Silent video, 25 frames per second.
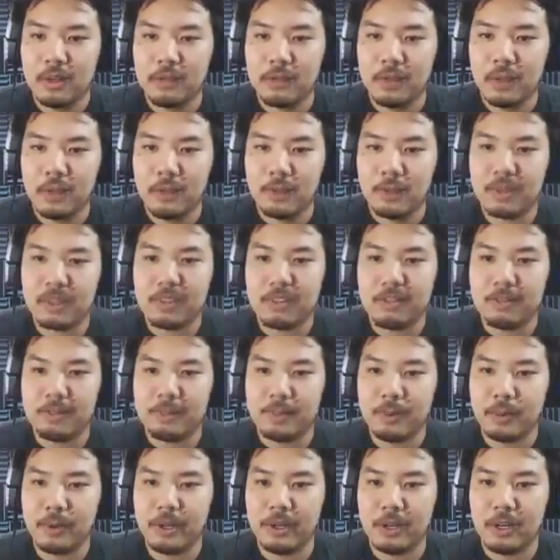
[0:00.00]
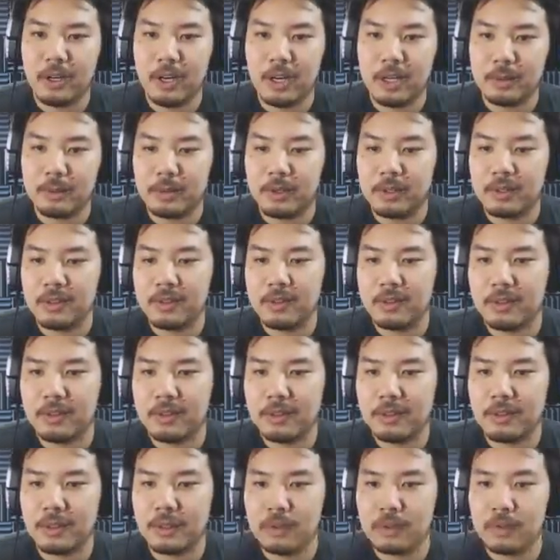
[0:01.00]
from this point onwards.
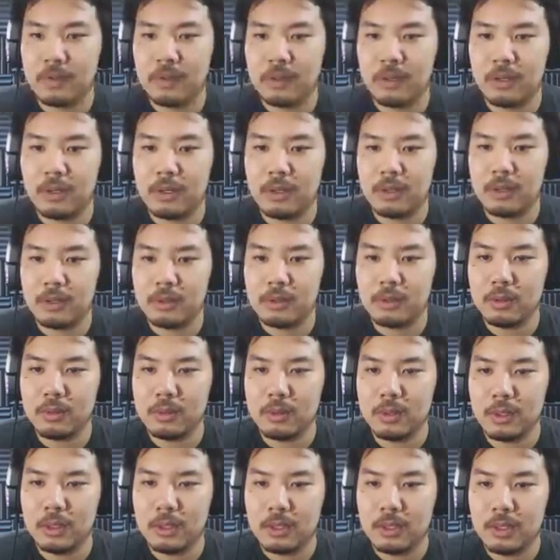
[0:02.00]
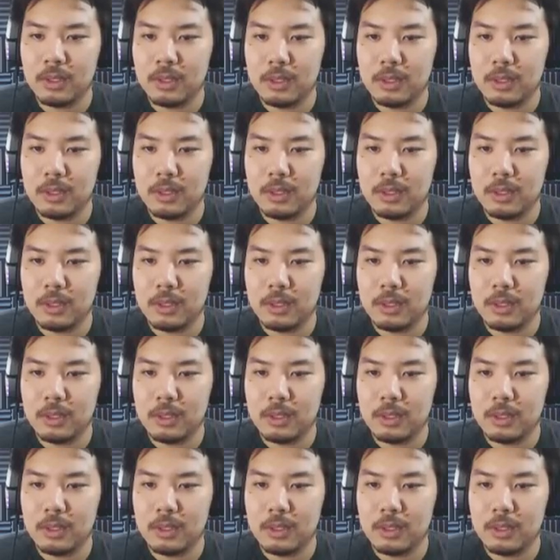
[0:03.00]
So no,